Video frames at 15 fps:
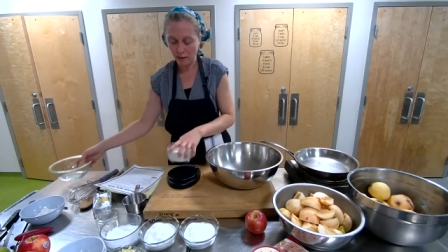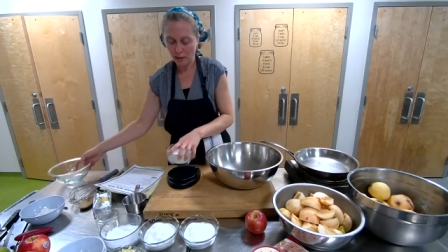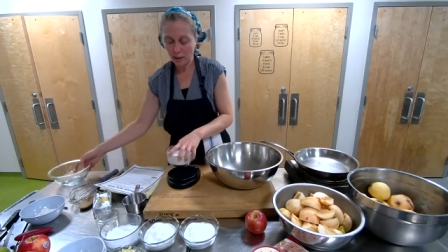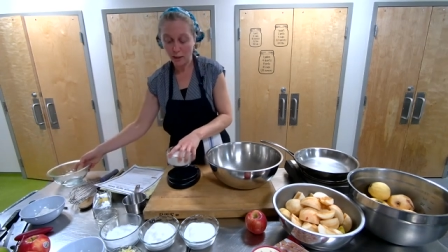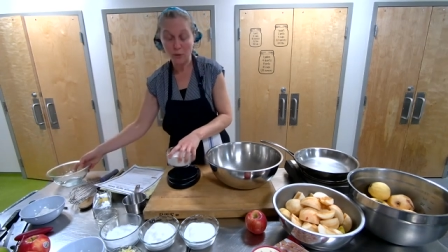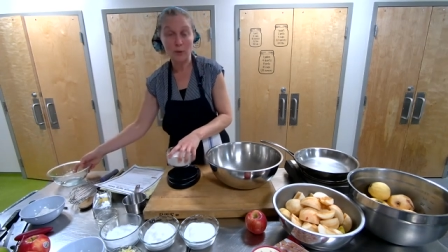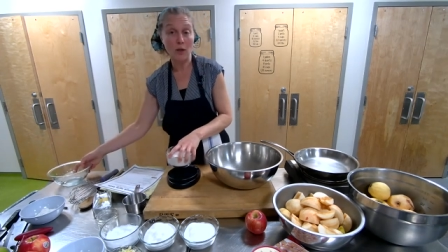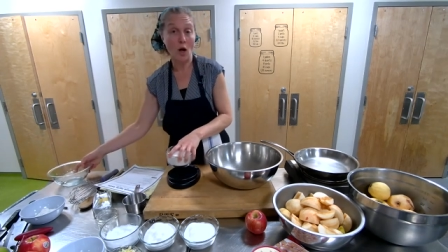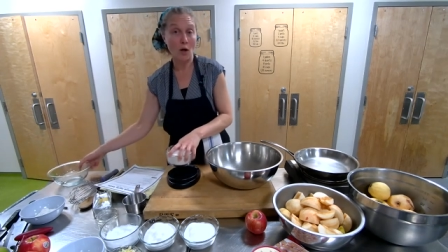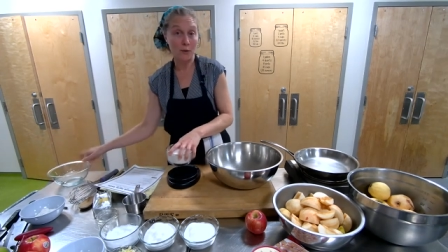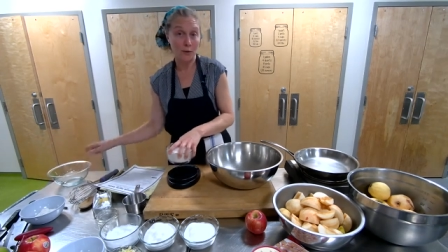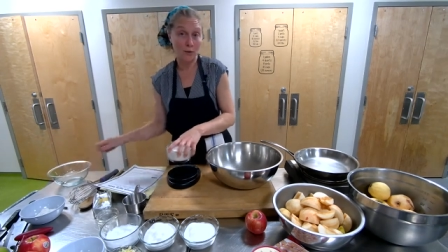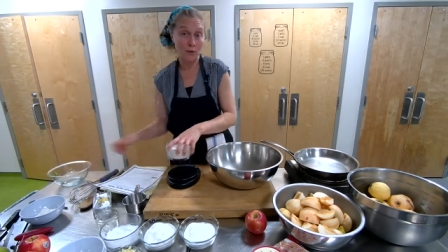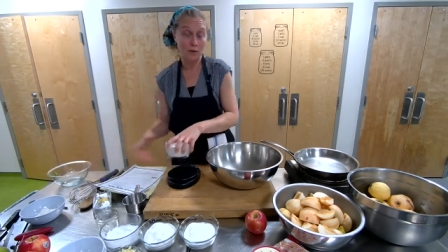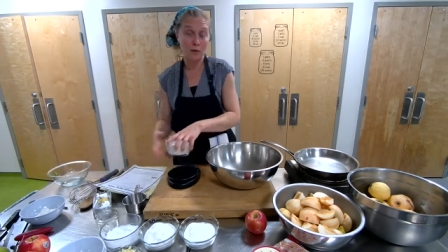You could
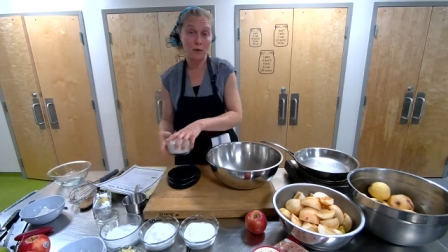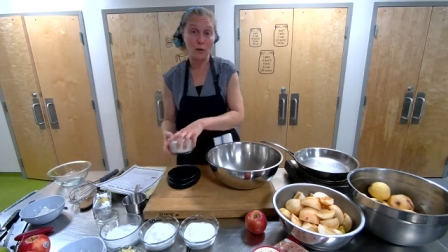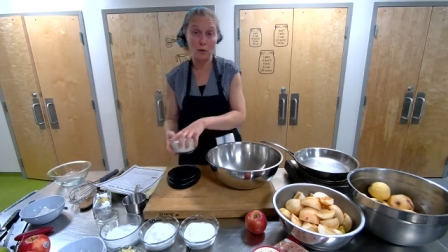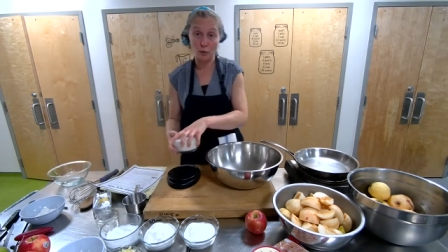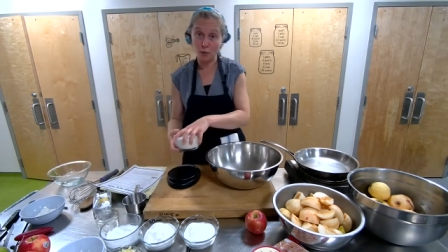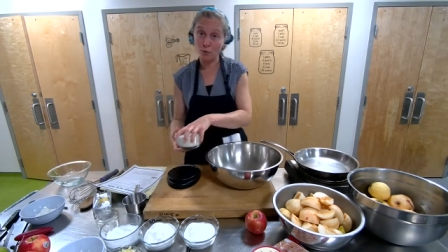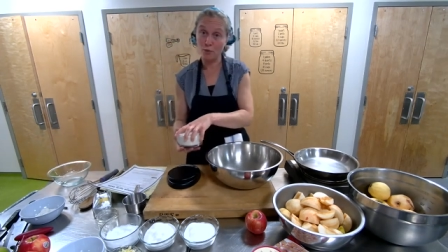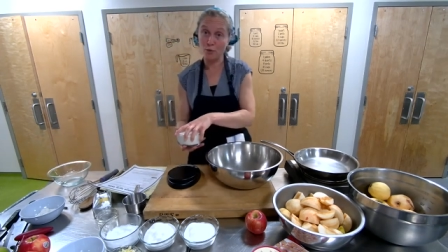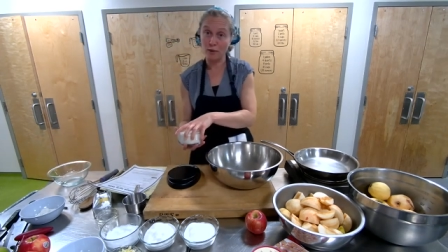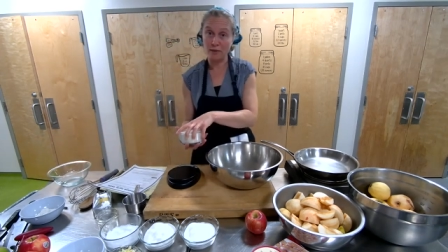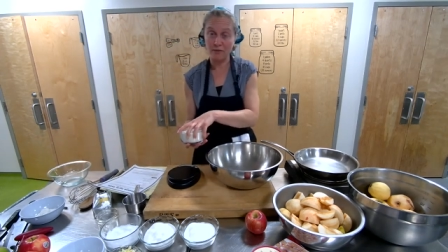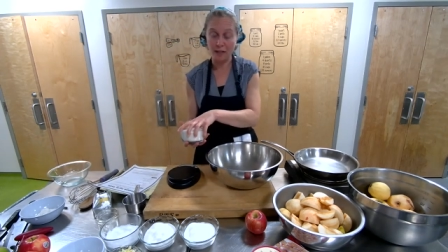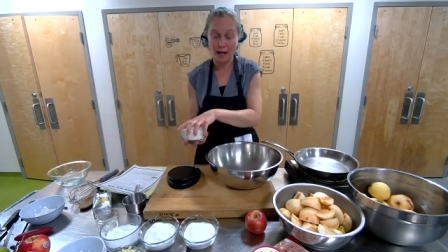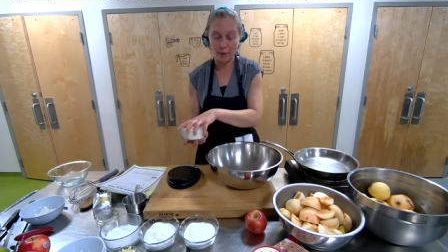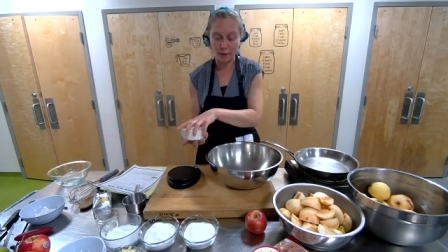also use a gluten-free
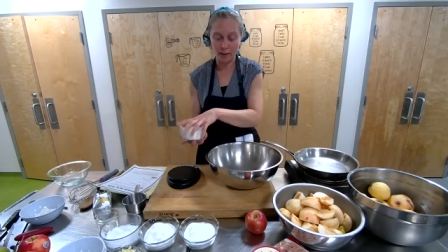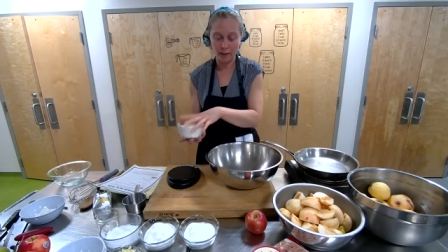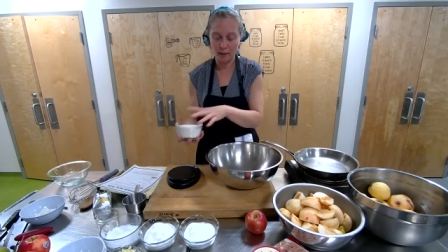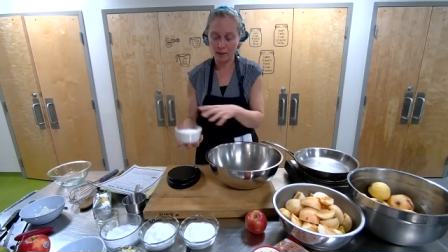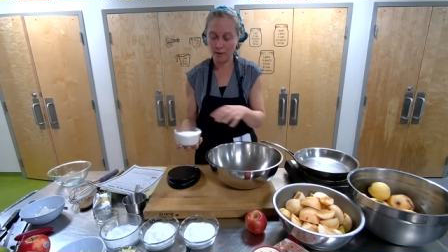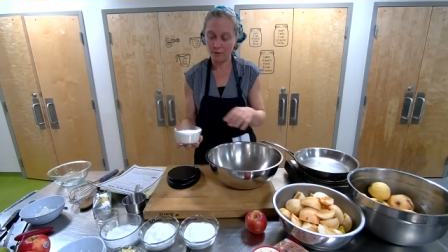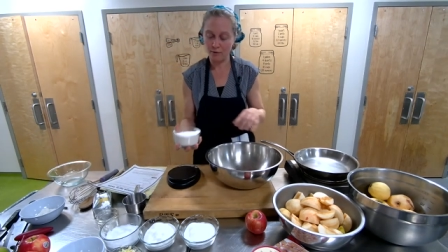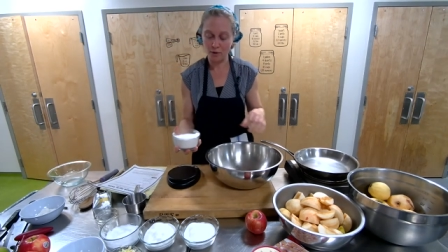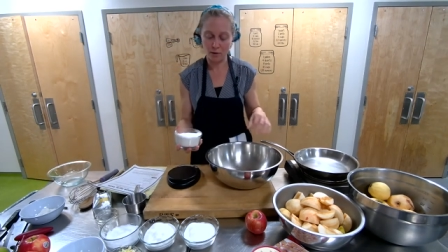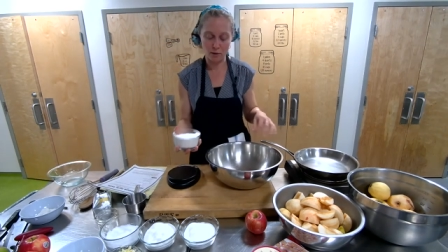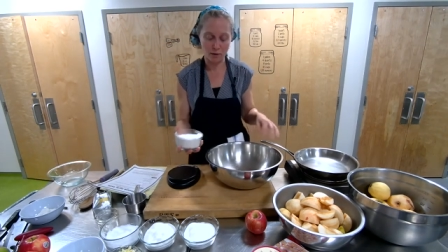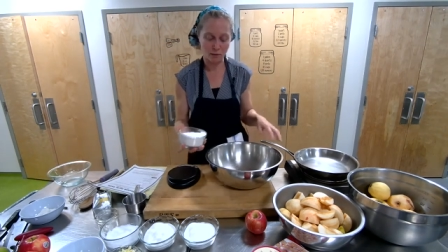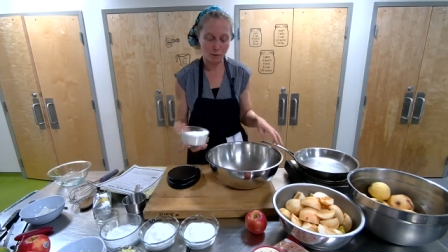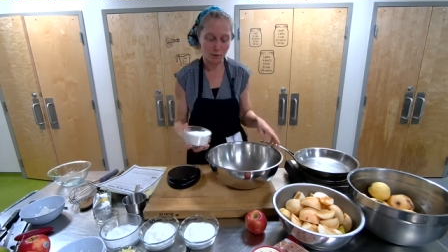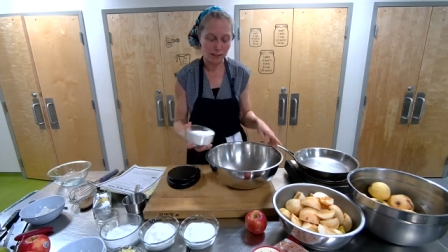flour if you're
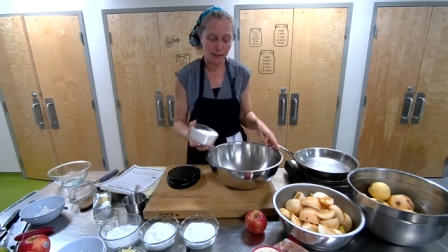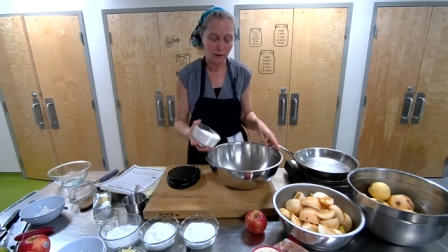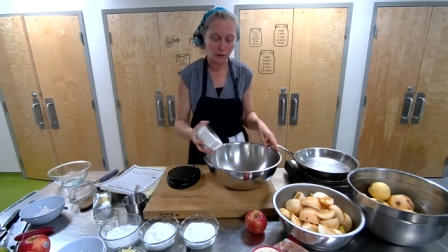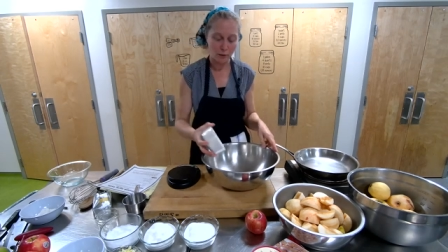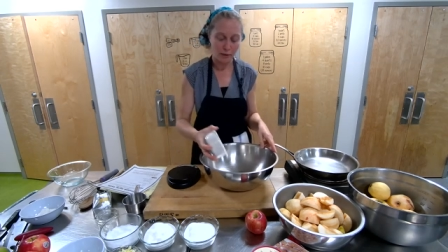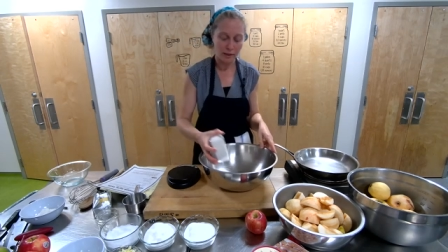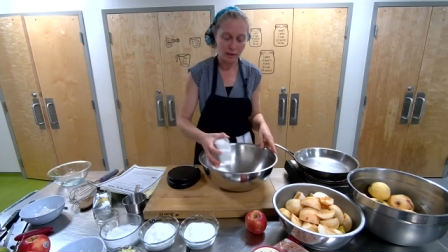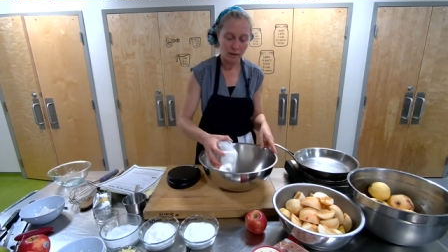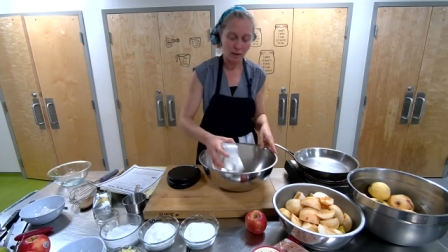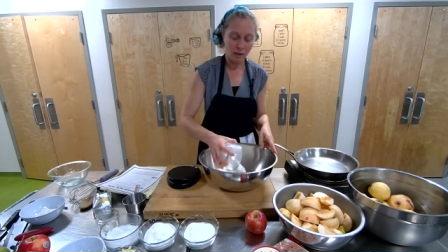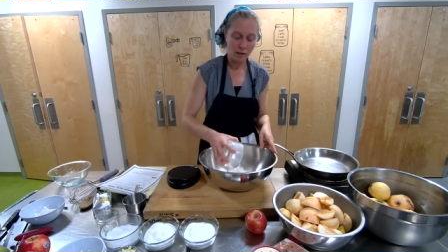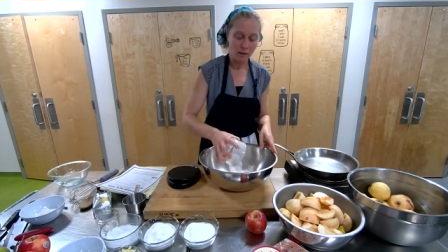avoiding gluten.